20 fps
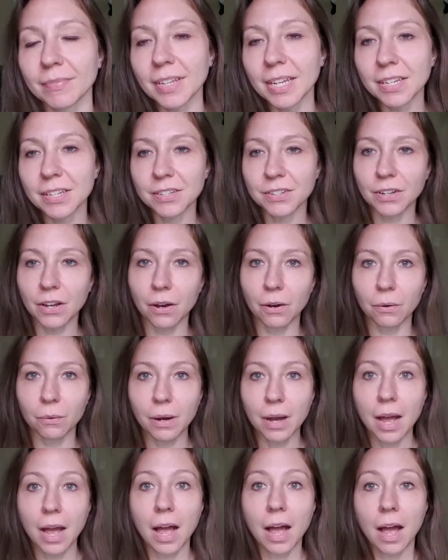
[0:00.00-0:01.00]

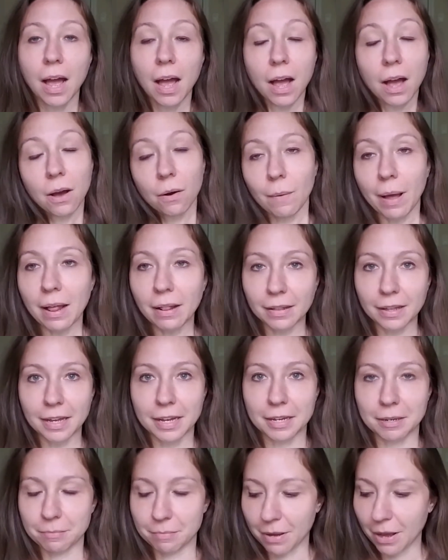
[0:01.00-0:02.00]
So,
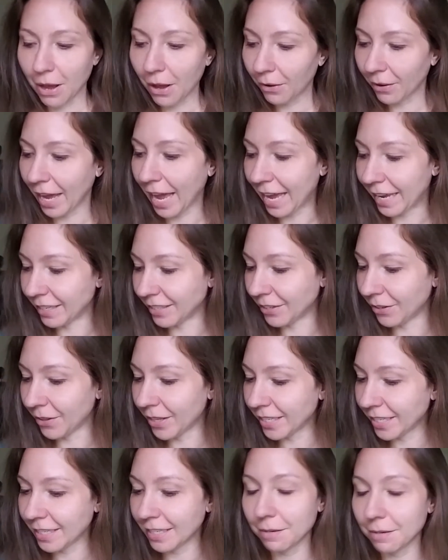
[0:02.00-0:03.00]
welcome. Okay, so
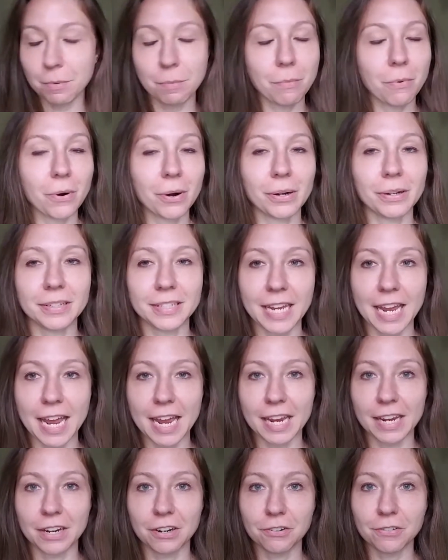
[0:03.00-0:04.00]
this is a Memorial
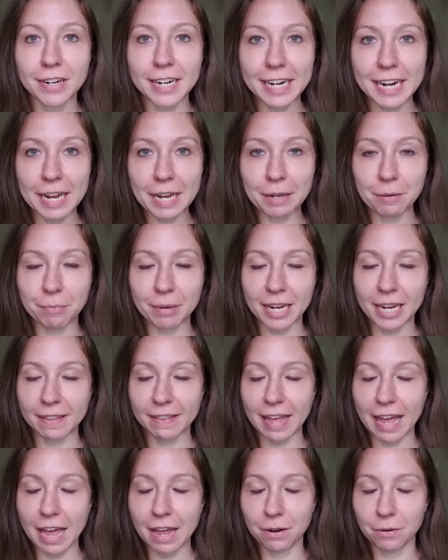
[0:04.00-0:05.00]
Day reading, being
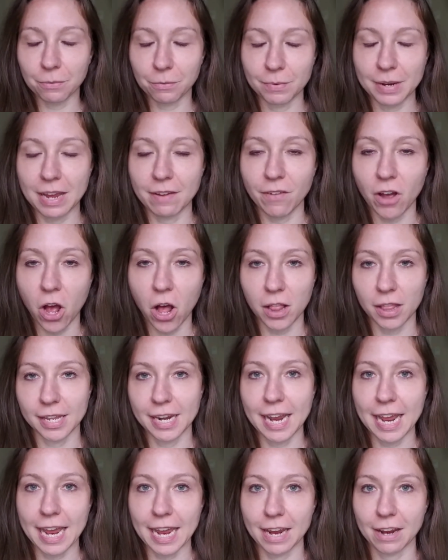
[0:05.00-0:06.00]
that we have a
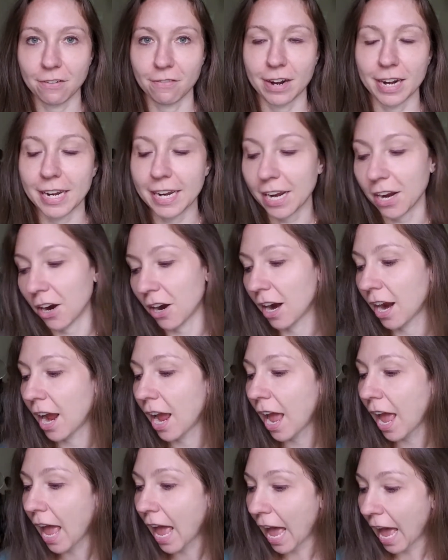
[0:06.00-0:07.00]
holiday right here.
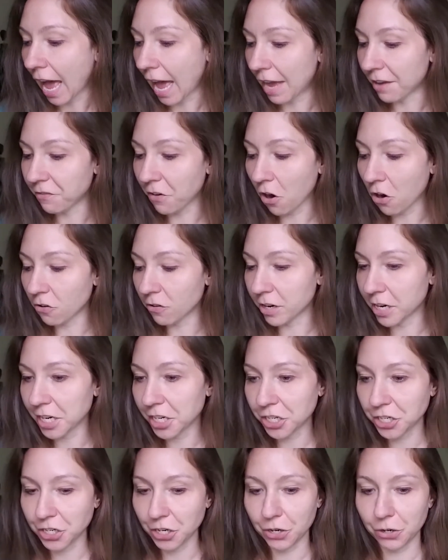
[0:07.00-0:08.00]
I've already
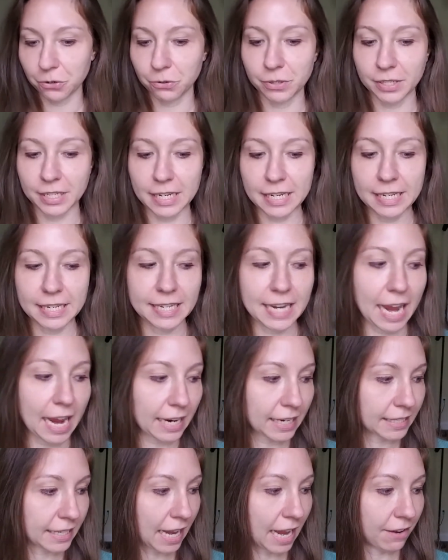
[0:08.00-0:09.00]
chosen
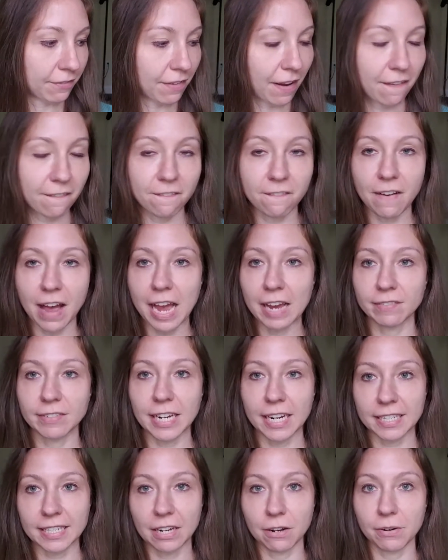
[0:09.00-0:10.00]
decks. I've got five
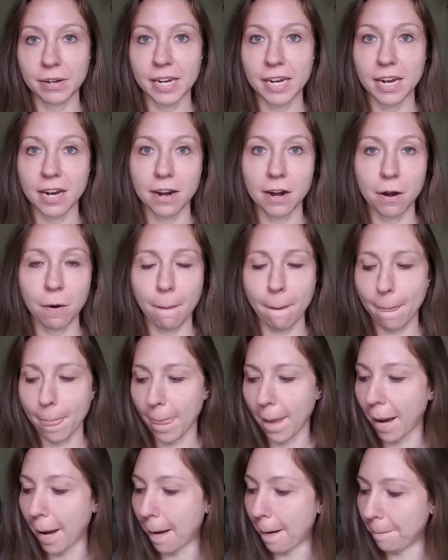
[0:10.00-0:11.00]
decks out here.
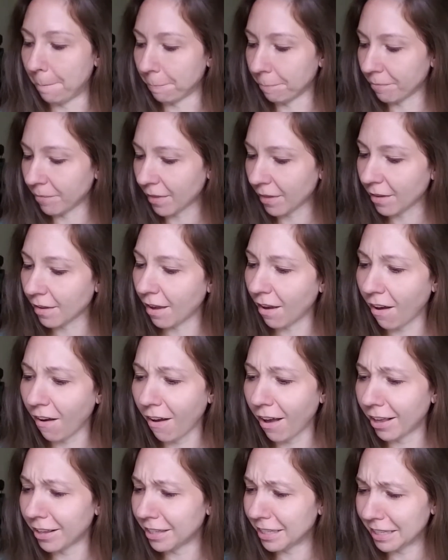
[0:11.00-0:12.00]
Um,
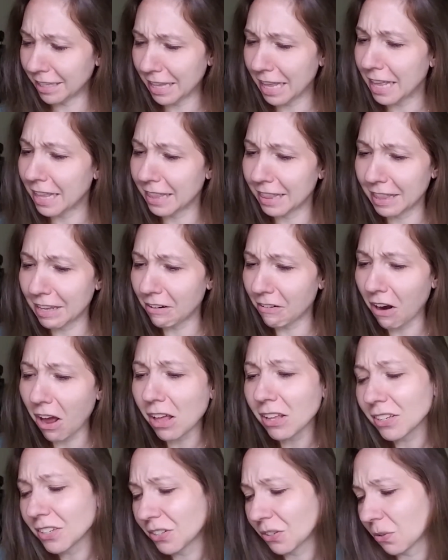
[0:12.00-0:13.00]
they're
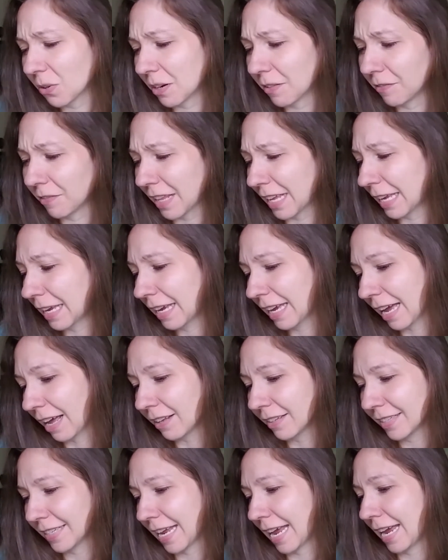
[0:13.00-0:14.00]
all sort of like,
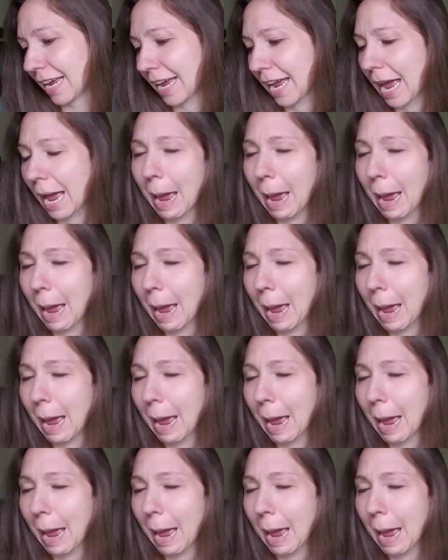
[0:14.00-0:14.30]
I'll say,